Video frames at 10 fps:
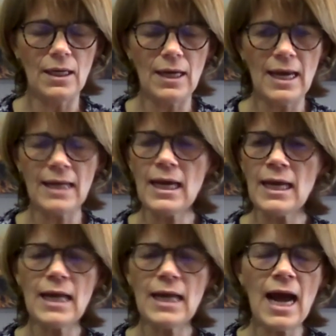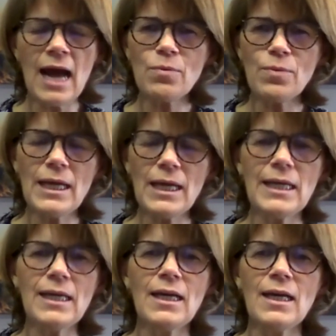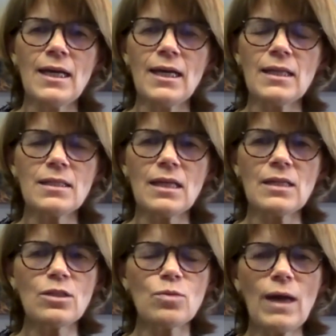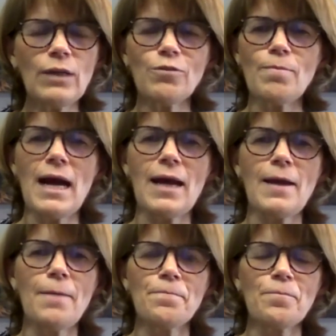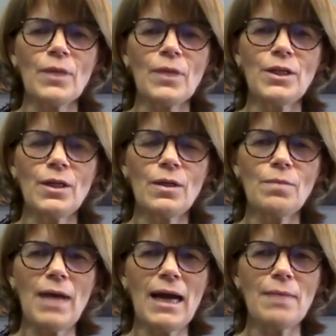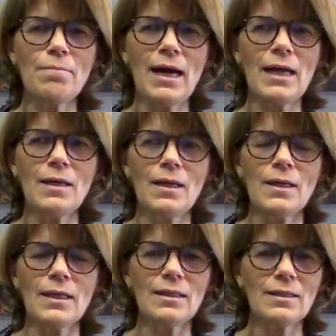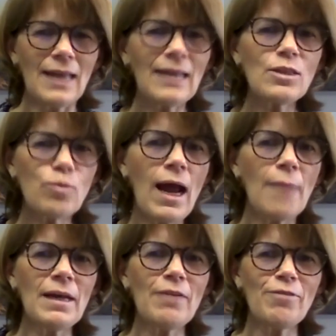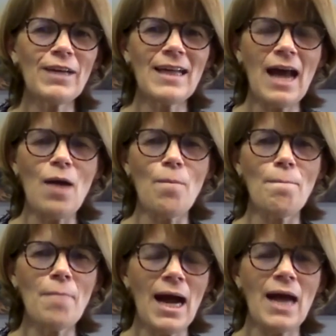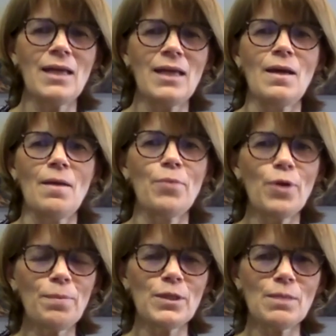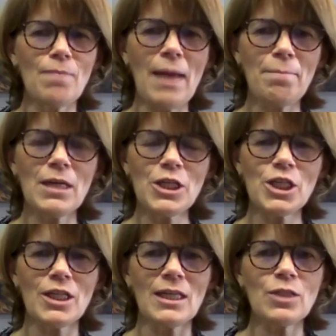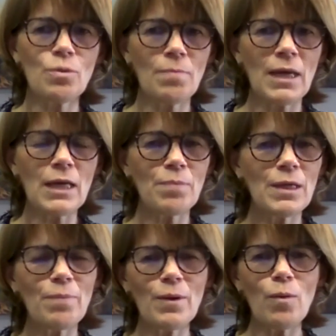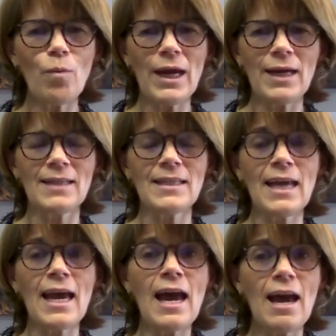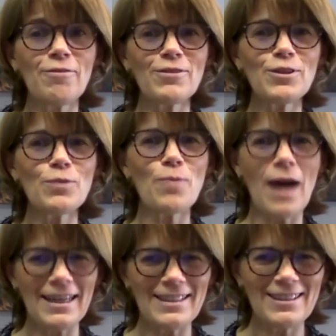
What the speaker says: And I really, it's one of my, my that's why I'm living now. My purpose, my mission is to make people aware that they have the right